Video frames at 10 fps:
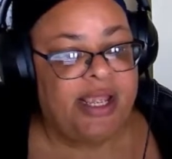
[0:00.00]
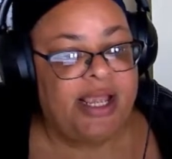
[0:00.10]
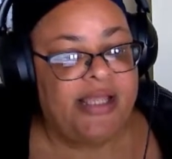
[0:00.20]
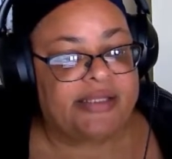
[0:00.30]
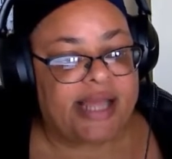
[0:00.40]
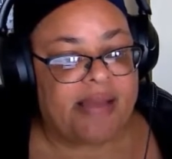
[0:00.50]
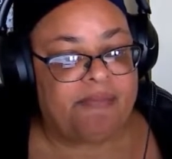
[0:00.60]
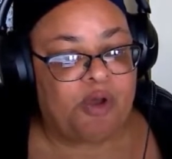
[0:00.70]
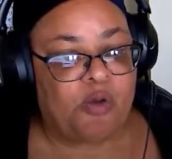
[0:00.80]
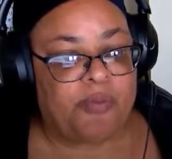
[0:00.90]
That
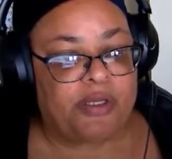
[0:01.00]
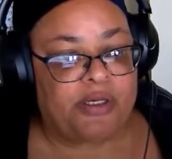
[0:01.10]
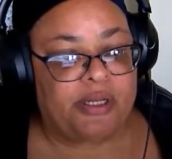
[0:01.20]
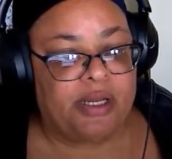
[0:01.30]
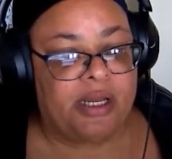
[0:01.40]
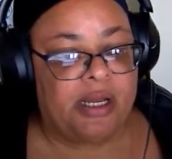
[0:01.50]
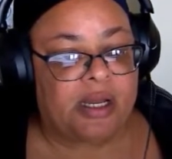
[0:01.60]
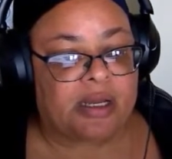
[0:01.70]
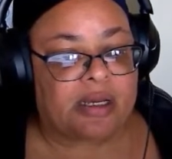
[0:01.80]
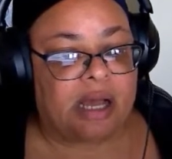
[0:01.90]
moment,
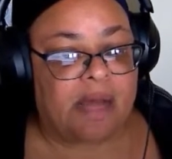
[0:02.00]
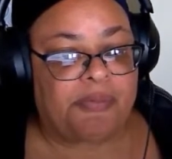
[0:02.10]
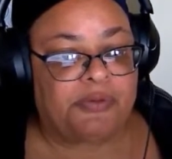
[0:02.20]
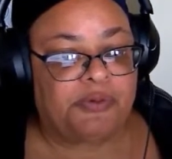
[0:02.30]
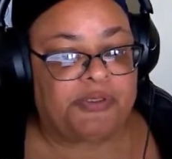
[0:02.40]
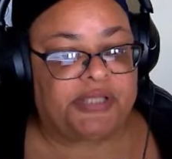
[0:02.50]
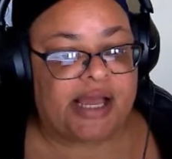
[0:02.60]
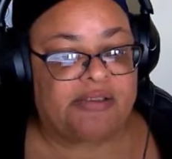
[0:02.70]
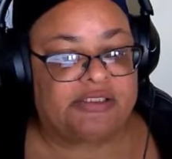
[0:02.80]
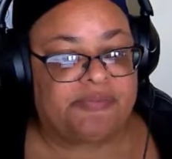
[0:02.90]
coupled with thousands
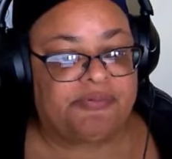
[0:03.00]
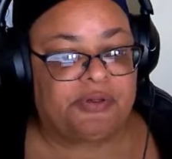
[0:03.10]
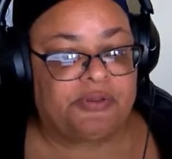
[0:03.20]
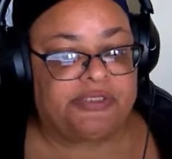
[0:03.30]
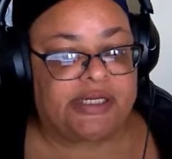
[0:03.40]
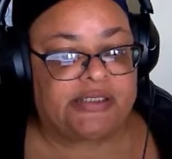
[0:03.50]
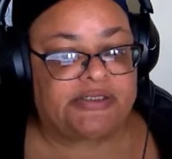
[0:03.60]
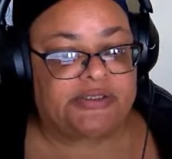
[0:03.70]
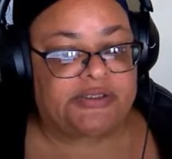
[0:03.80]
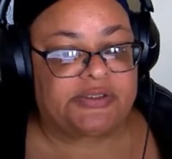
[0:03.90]
of
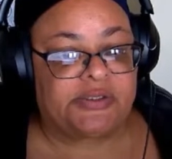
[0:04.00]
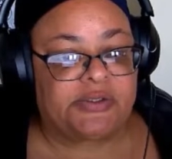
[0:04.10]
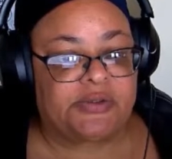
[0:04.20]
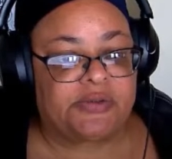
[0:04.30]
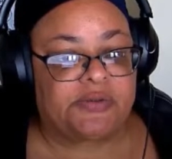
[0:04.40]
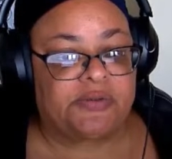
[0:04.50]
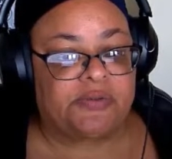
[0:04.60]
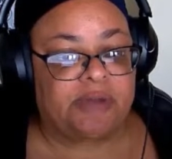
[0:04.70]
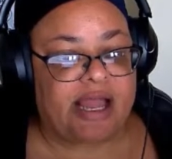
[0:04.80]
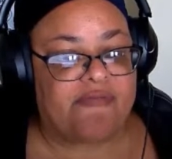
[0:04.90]
protesters who
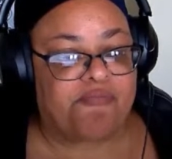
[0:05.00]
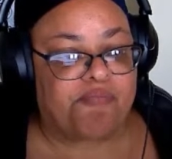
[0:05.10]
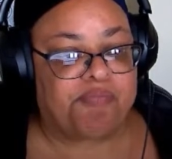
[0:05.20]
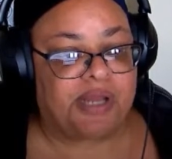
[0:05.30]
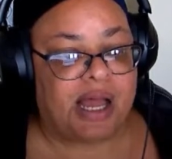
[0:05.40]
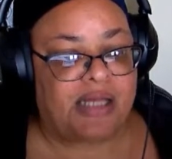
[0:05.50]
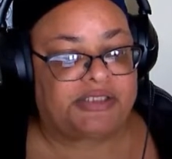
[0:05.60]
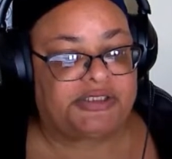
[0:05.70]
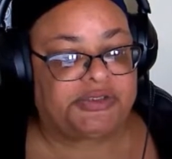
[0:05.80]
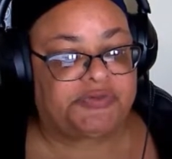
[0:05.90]
have blocked
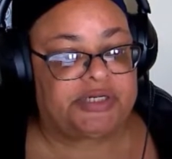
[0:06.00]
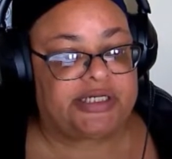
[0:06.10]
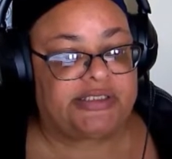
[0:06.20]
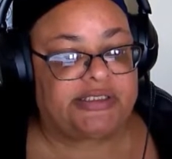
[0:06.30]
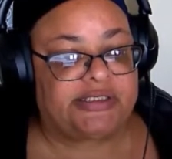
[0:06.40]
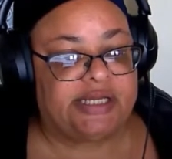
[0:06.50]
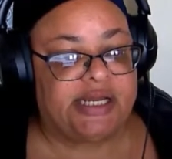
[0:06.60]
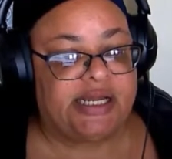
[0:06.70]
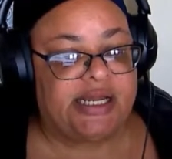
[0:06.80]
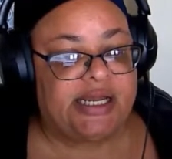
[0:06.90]
streets
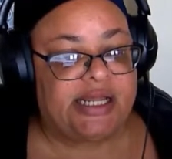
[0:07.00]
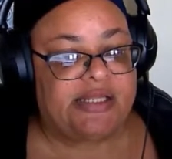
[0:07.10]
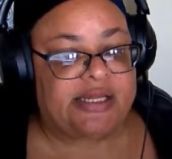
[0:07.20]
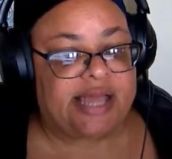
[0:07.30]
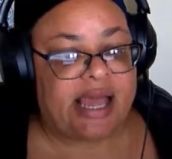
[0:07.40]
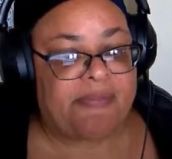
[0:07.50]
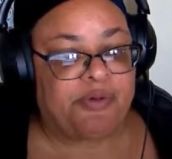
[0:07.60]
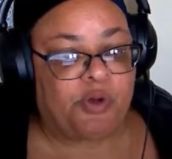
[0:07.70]
in the capital,